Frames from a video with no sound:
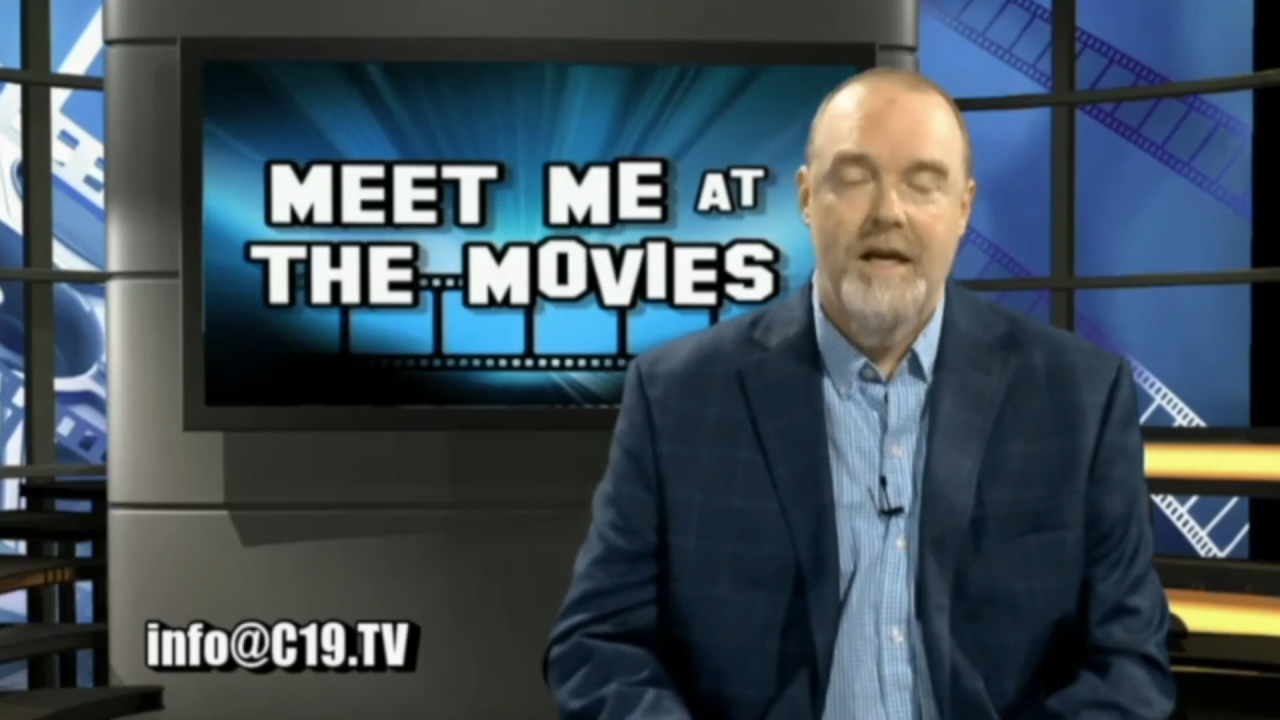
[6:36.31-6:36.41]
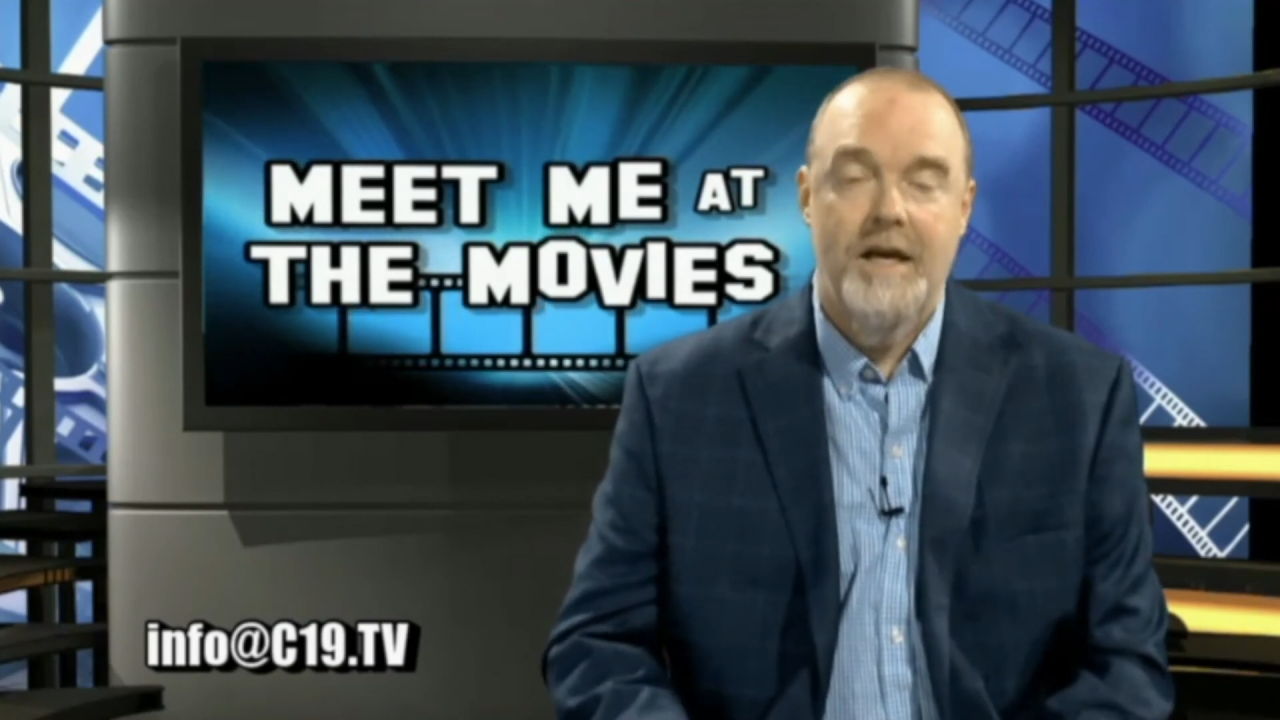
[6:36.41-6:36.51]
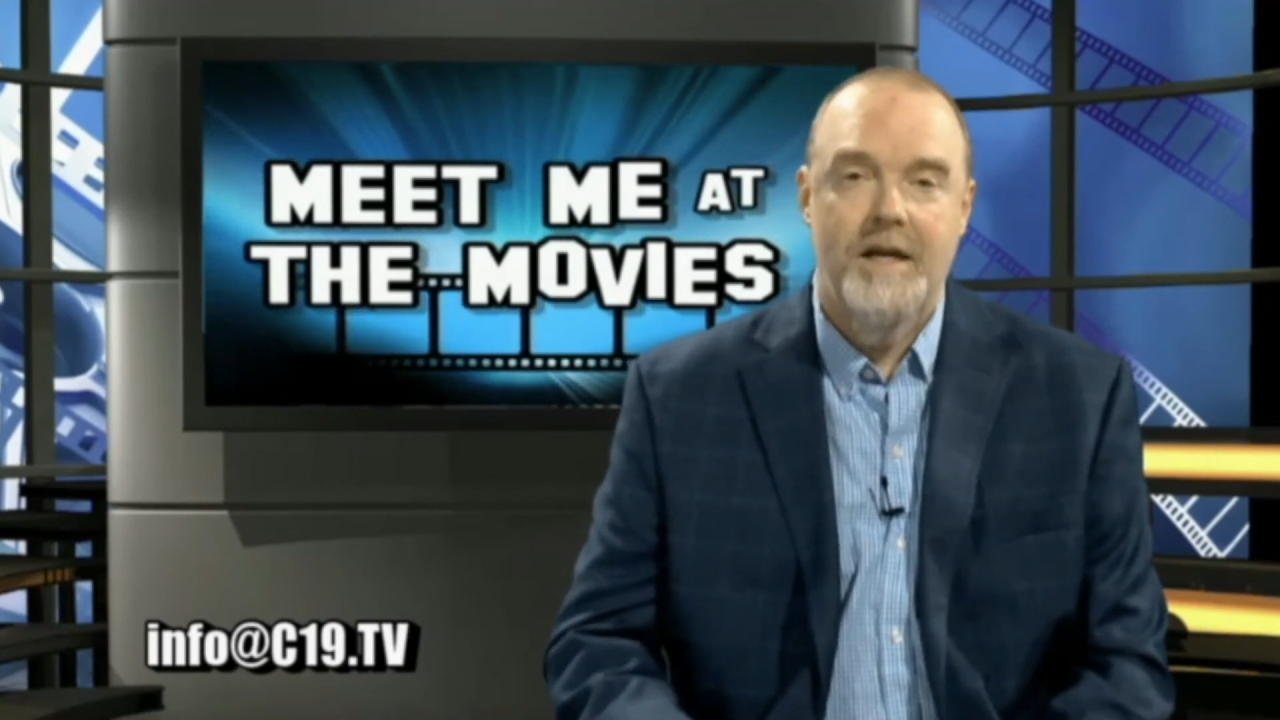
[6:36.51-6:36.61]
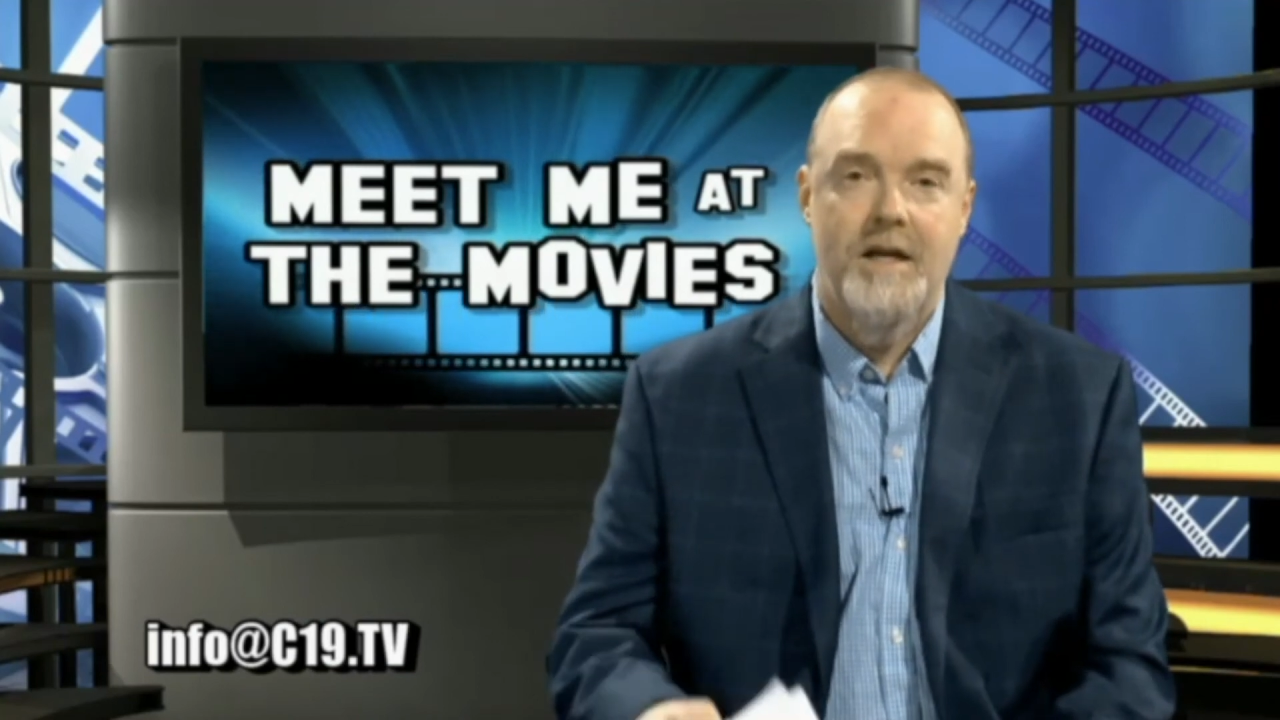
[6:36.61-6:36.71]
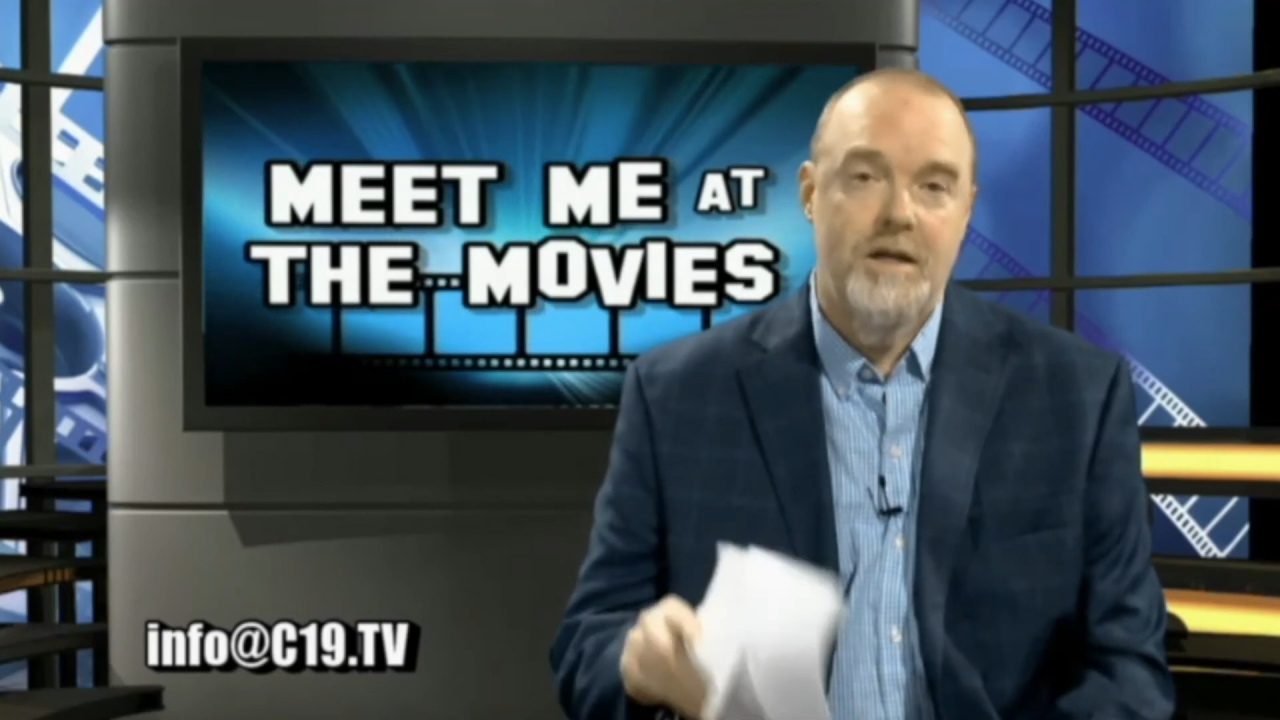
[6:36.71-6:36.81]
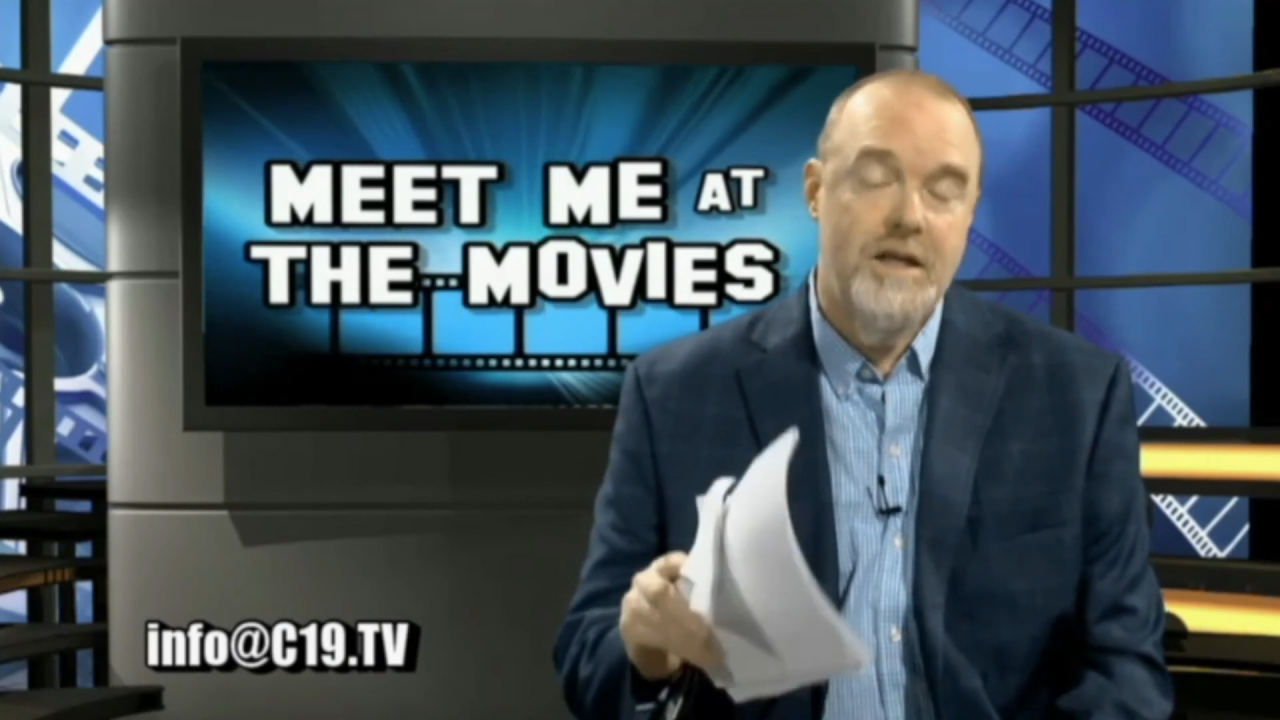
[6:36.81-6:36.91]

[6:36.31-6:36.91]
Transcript: and